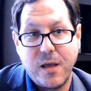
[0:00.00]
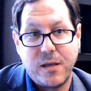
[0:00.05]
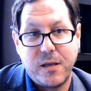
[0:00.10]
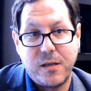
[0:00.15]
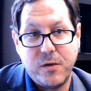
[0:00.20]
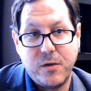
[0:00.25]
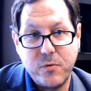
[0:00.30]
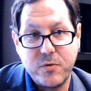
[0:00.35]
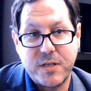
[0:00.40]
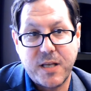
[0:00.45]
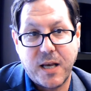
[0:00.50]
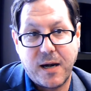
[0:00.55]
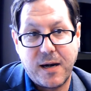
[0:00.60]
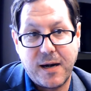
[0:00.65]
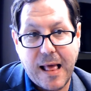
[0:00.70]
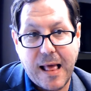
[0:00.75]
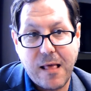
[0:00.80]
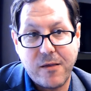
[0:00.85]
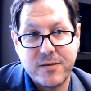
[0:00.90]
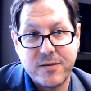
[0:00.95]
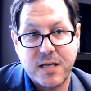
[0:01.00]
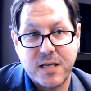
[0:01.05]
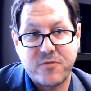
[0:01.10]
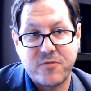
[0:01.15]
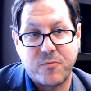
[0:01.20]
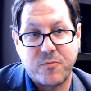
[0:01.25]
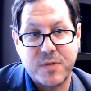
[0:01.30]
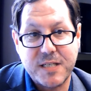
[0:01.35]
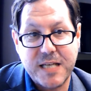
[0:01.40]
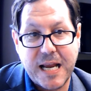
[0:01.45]
used in analysis
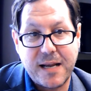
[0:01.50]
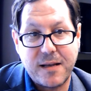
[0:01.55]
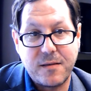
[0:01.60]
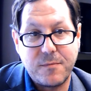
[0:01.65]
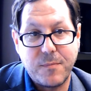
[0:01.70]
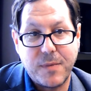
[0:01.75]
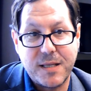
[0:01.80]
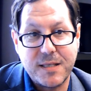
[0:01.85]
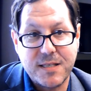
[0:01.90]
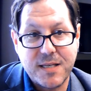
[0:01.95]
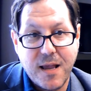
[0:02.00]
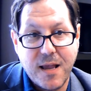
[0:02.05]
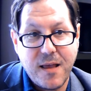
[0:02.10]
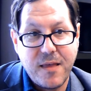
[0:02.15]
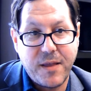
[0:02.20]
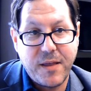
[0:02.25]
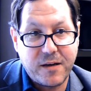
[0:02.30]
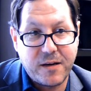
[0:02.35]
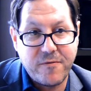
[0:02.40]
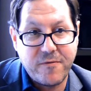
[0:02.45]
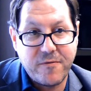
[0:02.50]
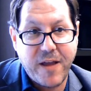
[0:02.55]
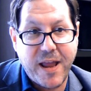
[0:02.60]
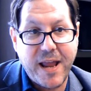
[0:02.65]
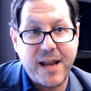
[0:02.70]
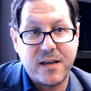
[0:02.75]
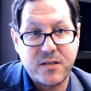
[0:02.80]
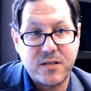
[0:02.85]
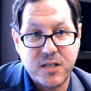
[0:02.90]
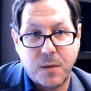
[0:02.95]
from statements that convey
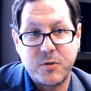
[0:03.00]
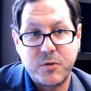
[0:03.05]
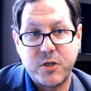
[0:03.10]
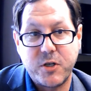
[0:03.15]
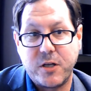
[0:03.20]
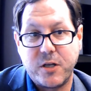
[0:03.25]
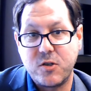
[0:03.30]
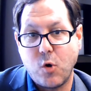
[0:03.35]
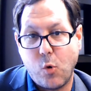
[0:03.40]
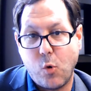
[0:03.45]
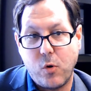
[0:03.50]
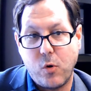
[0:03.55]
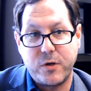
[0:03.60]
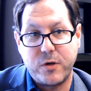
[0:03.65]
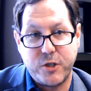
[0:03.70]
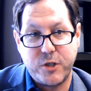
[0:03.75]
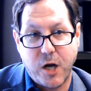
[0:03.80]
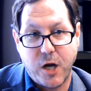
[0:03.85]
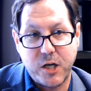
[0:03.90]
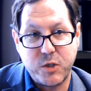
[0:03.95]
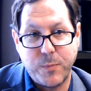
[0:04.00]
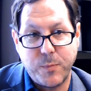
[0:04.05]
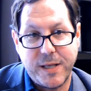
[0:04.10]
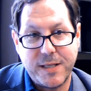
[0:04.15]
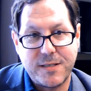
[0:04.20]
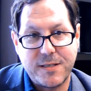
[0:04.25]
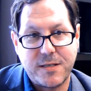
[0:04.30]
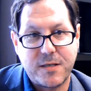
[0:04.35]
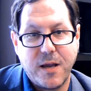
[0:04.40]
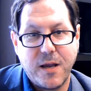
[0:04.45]
assumptions or
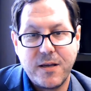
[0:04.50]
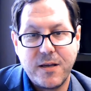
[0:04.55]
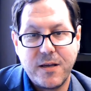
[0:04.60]
judgments.